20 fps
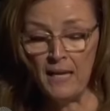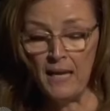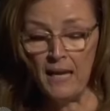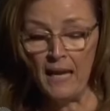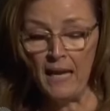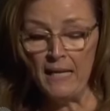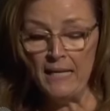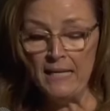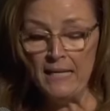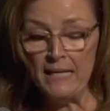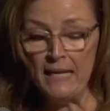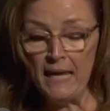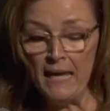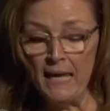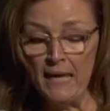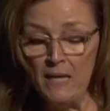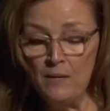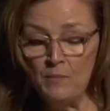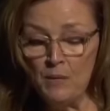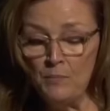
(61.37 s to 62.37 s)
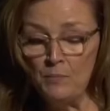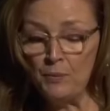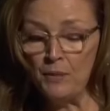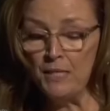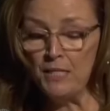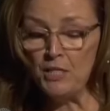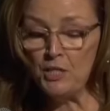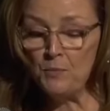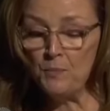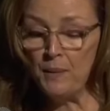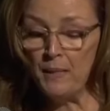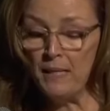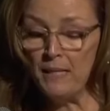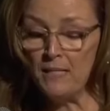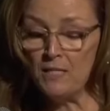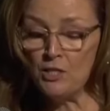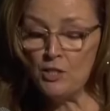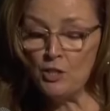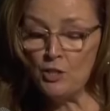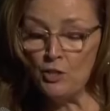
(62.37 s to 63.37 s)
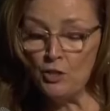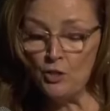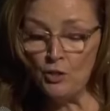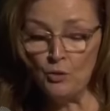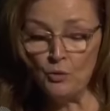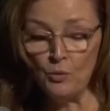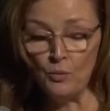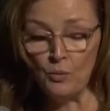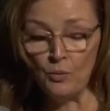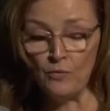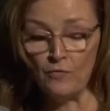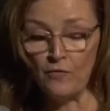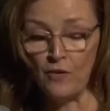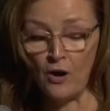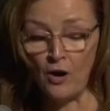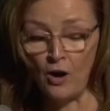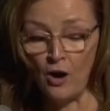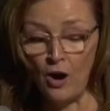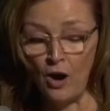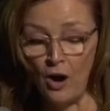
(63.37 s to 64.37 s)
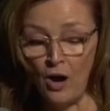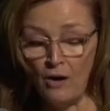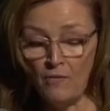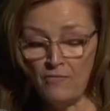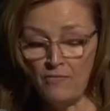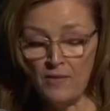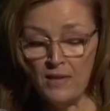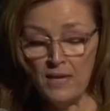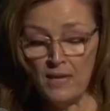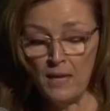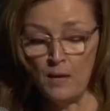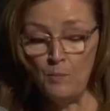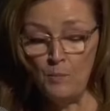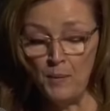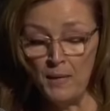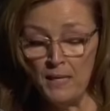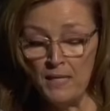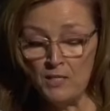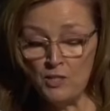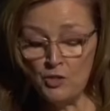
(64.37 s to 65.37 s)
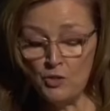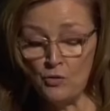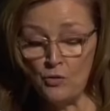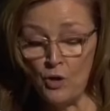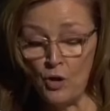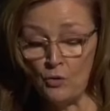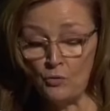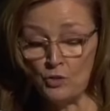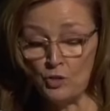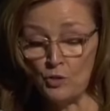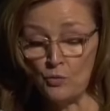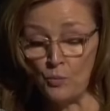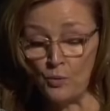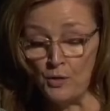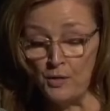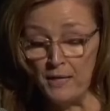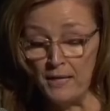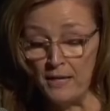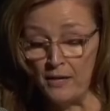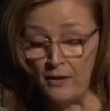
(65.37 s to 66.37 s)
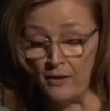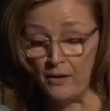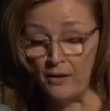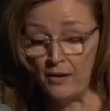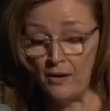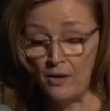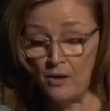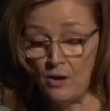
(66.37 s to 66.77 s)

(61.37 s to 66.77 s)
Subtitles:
And he came and preached peace to you who were far off and peace to those who were near.